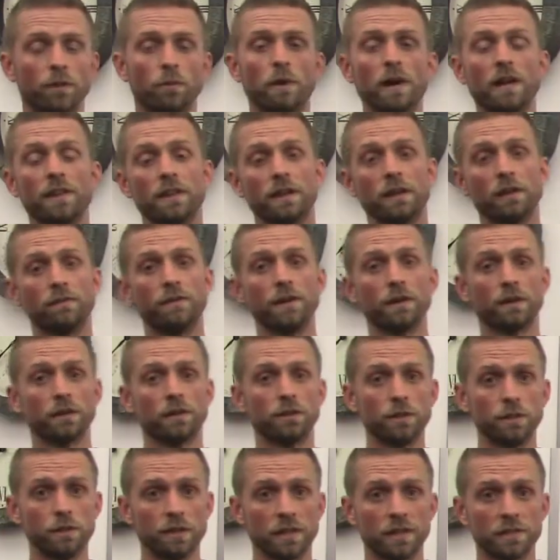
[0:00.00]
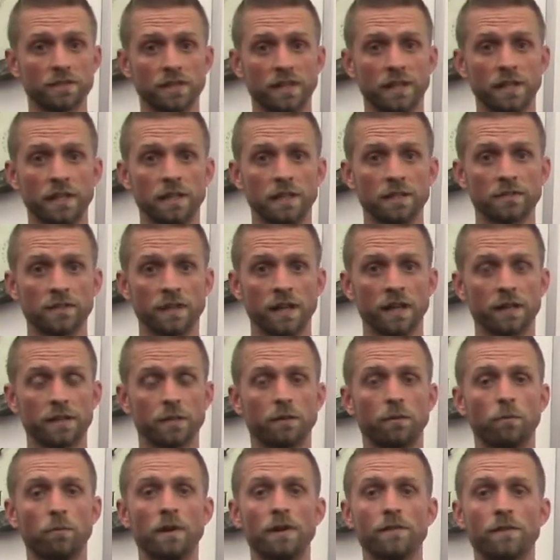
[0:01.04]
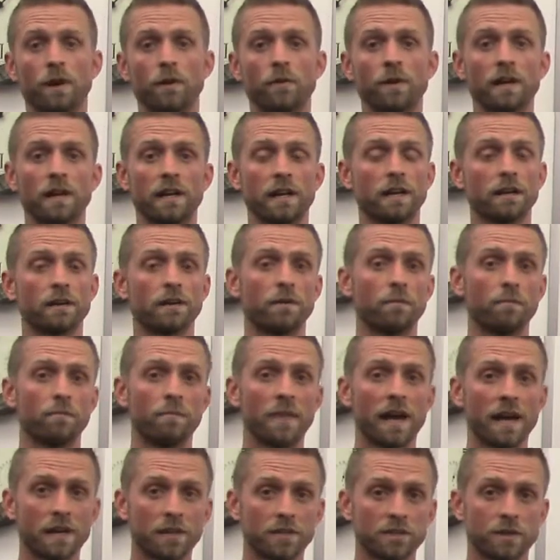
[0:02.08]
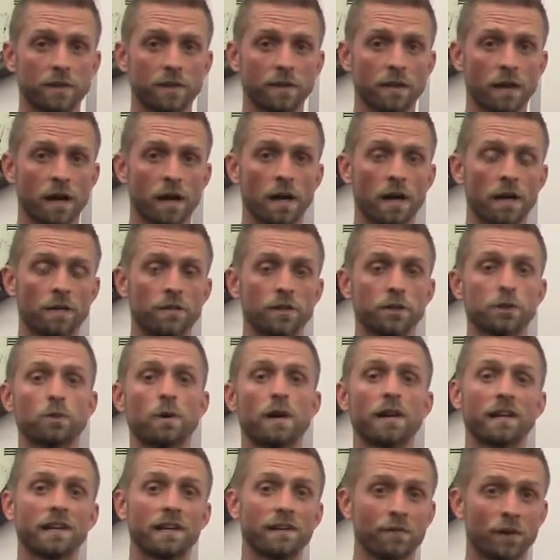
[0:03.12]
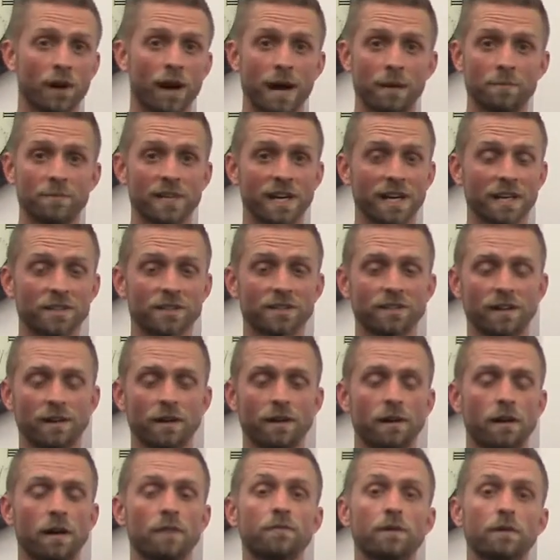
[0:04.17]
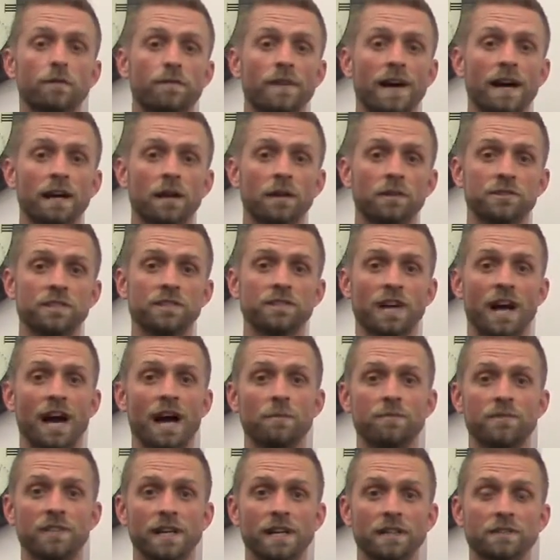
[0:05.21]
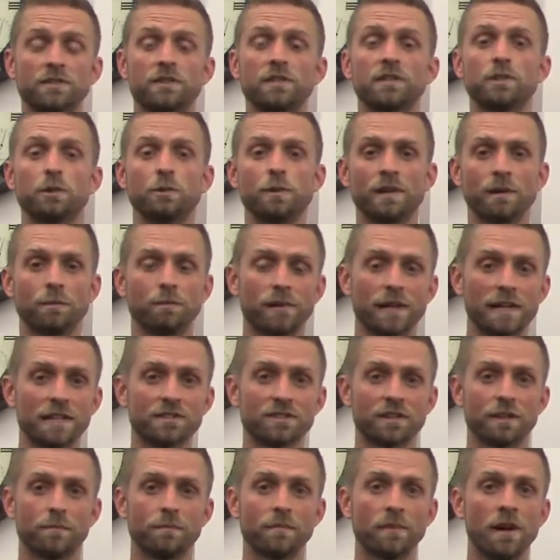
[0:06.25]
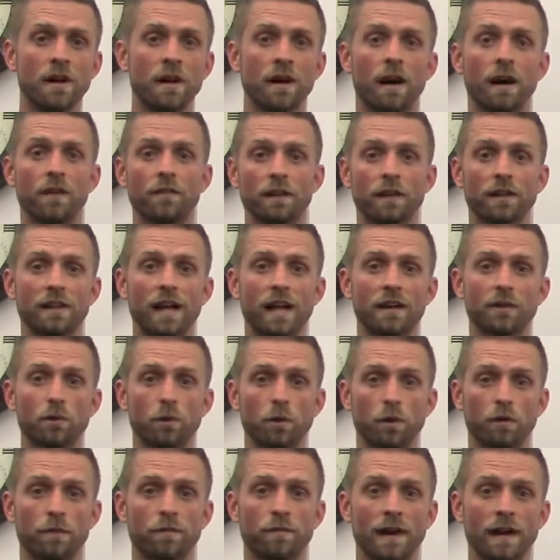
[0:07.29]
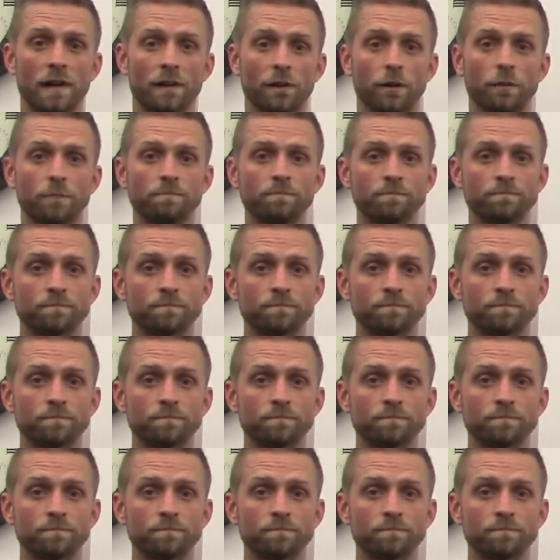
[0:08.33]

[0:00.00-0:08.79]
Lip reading: way that Avere can do this is that we've already managed the shredding of your objects, or of your files into objects, so we can place them on the cloud core filer.